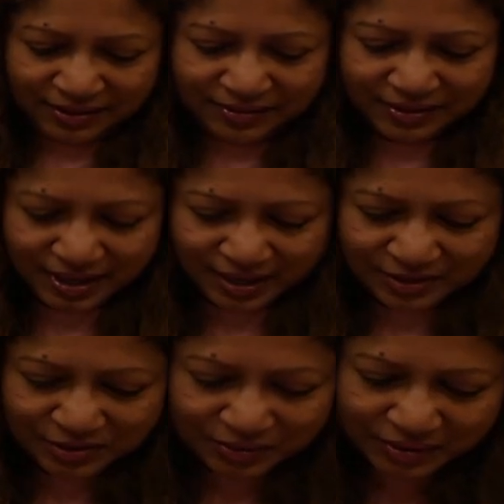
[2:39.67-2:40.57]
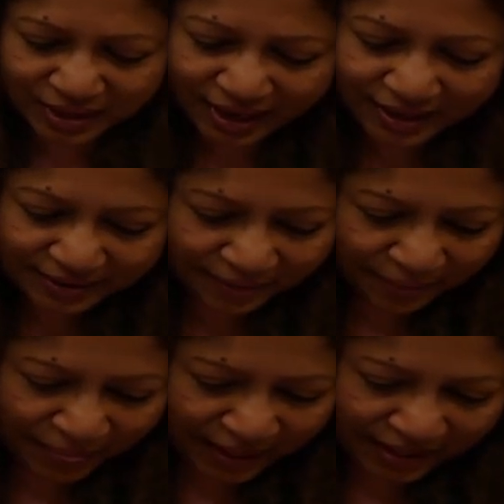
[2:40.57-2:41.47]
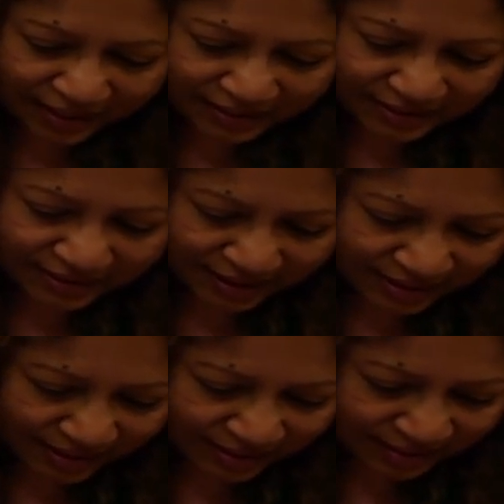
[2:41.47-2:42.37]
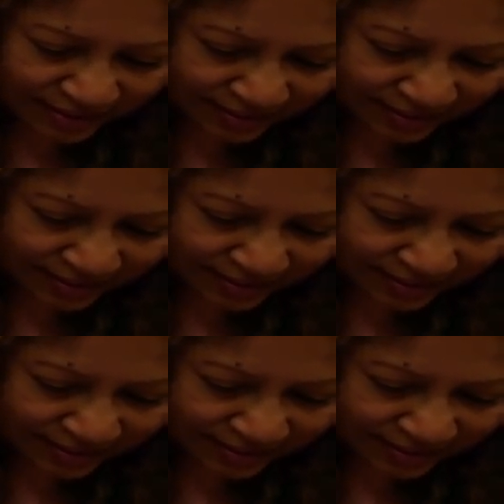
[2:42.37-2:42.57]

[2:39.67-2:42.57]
Okay, so that let's say